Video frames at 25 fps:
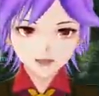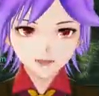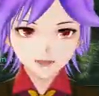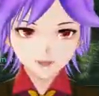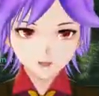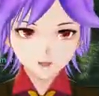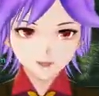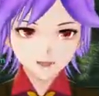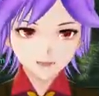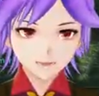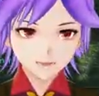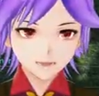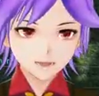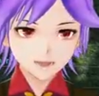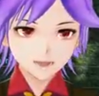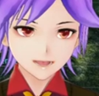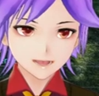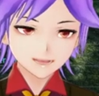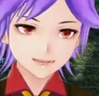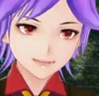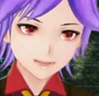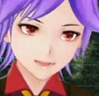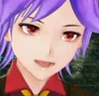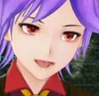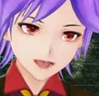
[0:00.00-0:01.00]
you can see here,
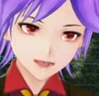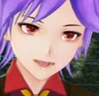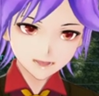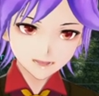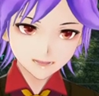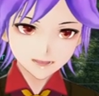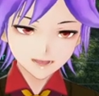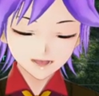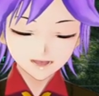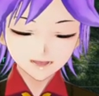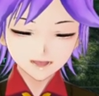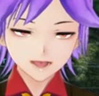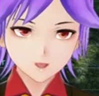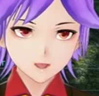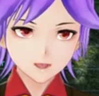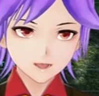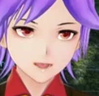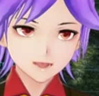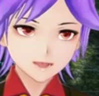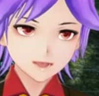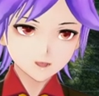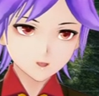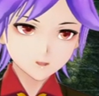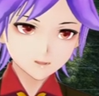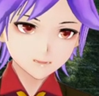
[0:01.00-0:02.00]
our Tector
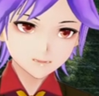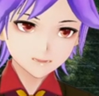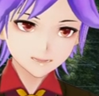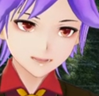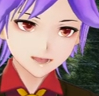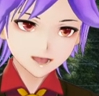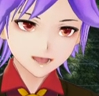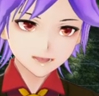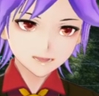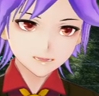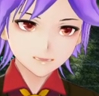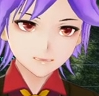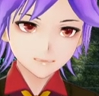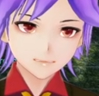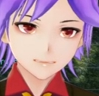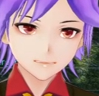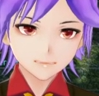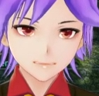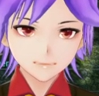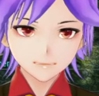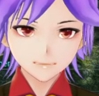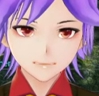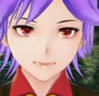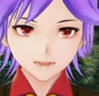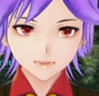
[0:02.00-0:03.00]
used the
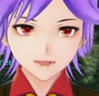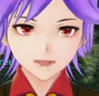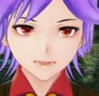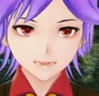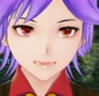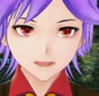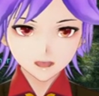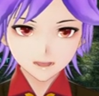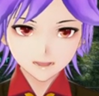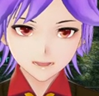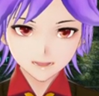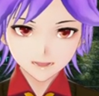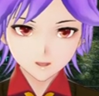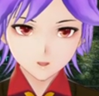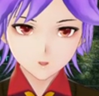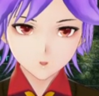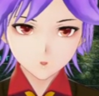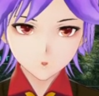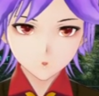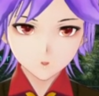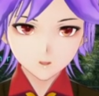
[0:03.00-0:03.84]
Zondeel